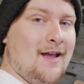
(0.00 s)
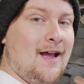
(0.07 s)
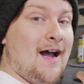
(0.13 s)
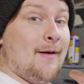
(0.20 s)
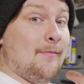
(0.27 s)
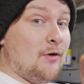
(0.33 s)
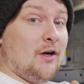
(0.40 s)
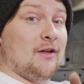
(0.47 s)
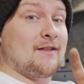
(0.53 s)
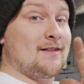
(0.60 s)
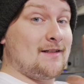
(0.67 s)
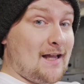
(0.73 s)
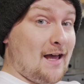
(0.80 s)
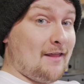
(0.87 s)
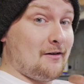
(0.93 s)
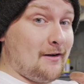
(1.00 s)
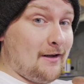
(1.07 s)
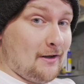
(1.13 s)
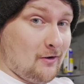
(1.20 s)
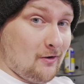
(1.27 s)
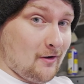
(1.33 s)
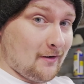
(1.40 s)
I'm not slathering
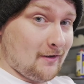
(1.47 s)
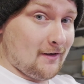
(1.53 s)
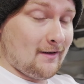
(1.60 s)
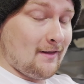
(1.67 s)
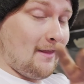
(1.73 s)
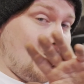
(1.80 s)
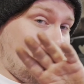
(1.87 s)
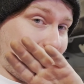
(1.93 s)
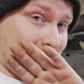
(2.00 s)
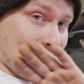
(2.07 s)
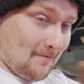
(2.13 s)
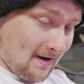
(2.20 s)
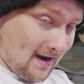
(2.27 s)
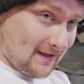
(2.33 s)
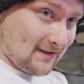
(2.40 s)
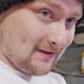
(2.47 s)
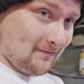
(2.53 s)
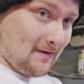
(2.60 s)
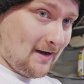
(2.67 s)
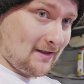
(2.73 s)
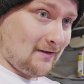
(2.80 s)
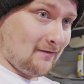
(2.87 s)
it on. That is the
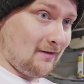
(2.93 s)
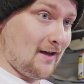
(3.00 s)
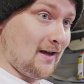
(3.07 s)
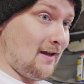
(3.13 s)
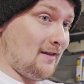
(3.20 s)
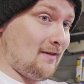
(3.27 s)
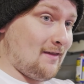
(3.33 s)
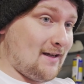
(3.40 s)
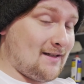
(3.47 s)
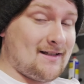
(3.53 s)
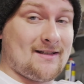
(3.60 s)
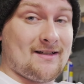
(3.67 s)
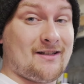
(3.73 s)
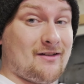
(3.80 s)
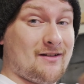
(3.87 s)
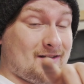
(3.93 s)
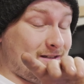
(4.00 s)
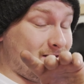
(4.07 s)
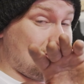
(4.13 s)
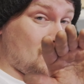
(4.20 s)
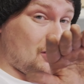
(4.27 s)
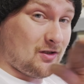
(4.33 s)
massive thing. This
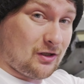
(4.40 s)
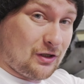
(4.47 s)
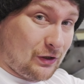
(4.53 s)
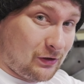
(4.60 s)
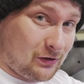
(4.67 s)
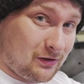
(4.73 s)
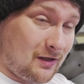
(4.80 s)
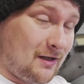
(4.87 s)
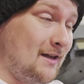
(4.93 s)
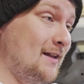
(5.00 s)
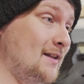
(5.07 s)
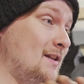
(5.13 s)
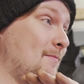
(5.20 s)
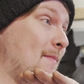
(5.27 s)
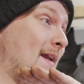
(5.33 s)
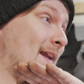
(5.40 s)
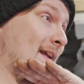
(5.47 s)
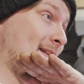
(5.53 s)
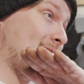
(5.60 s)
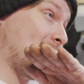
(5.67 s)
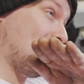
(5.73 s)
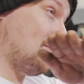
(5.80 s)
is just a tool to make
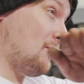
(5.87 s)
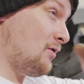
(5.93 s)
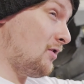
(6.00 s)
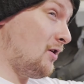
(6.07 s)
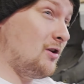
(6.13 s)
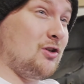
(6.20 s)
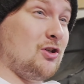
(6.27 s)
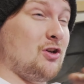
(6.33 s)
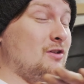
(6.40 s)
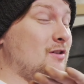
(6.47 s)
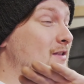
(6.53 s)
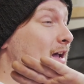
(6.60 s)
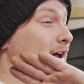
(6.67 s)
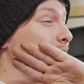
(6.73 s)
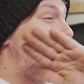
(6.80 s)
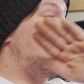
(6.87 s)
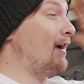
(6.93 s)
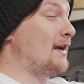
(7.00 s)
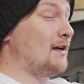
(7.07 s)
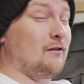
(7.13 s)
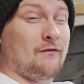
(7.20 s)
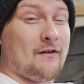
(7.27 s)
it smooth out just that final